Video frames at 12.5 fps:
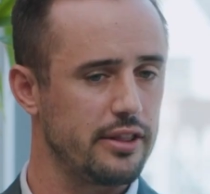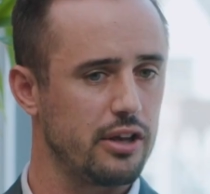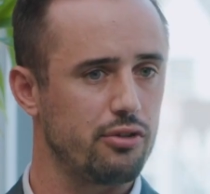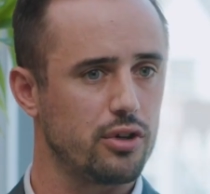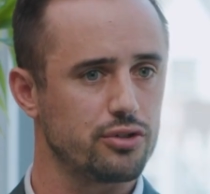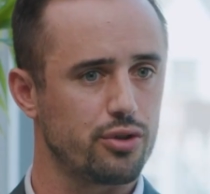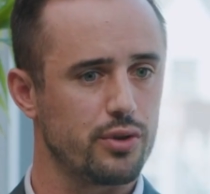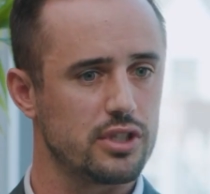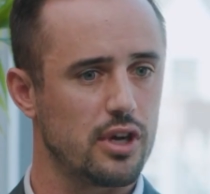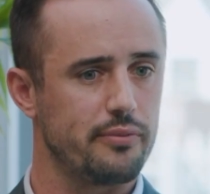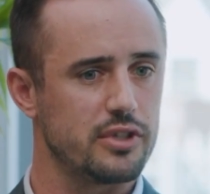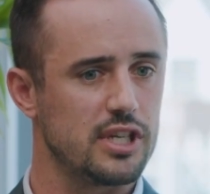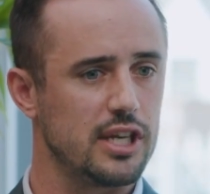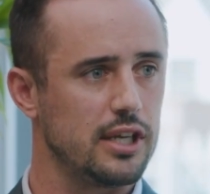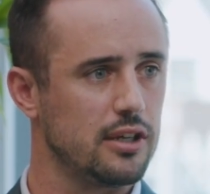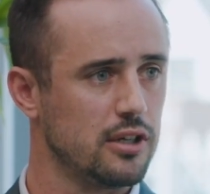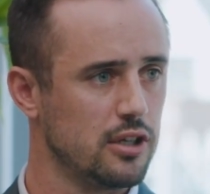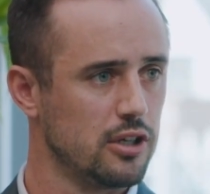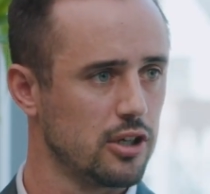and then Rolls-Royce, obviously
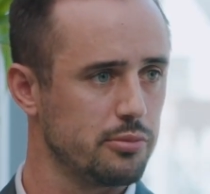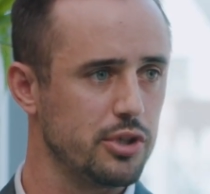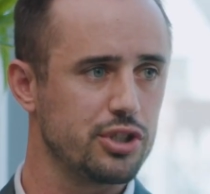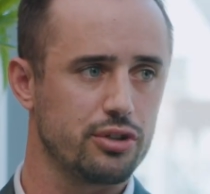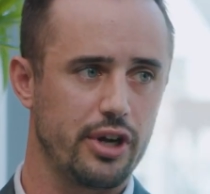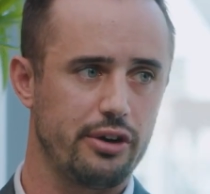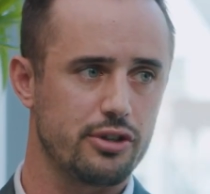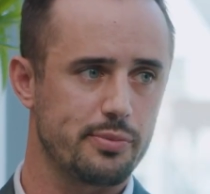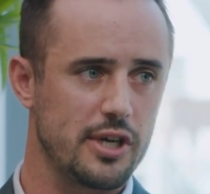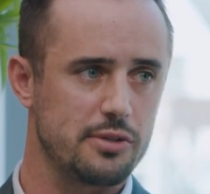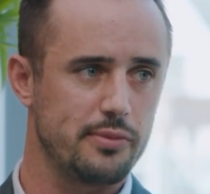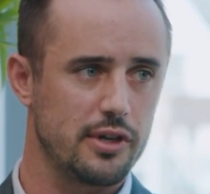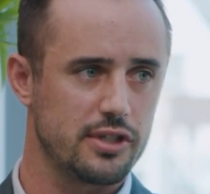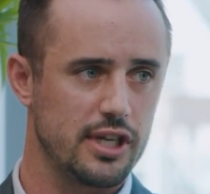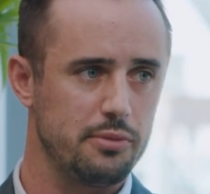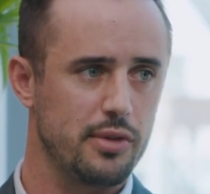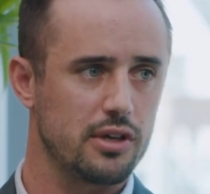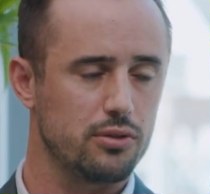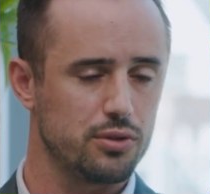commercial aerospace mostly,
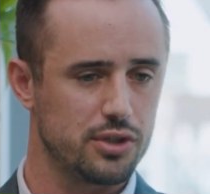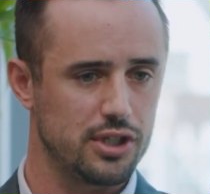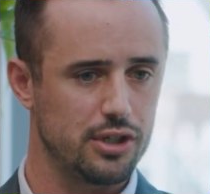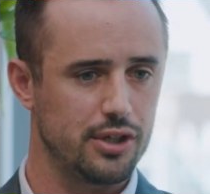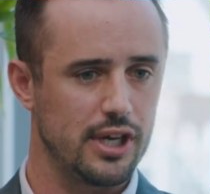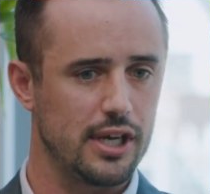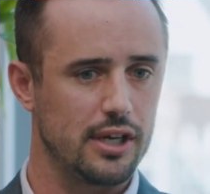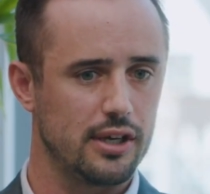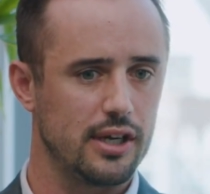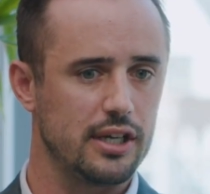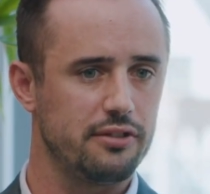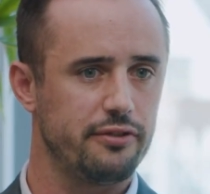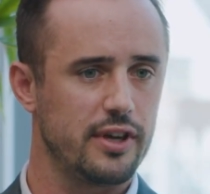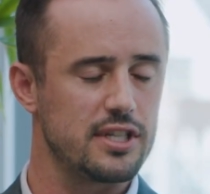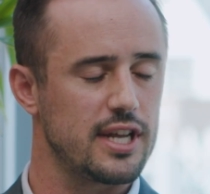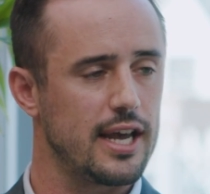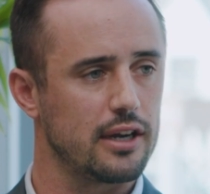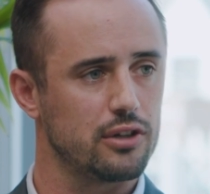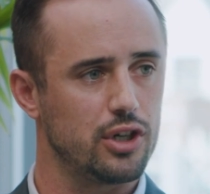but also a defense
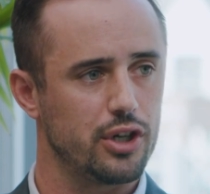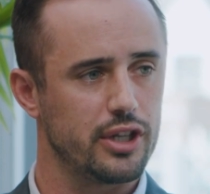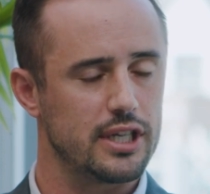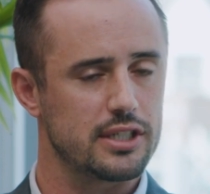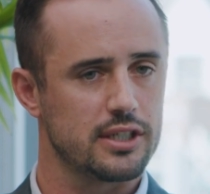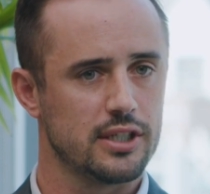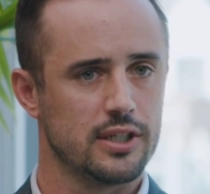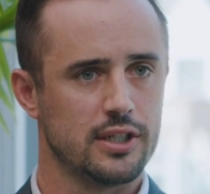angle on that.